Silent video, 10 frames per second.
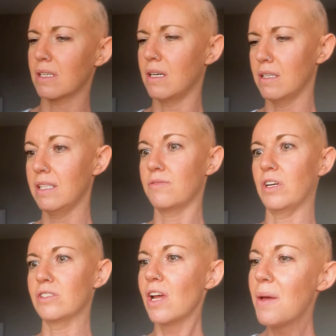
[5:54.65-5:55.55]
called? That's
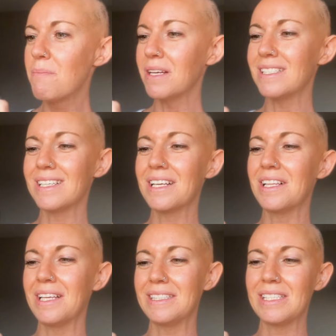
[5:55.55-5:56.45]
French. Melting
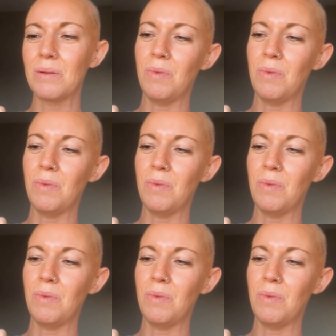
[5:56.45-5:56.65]
Cleansing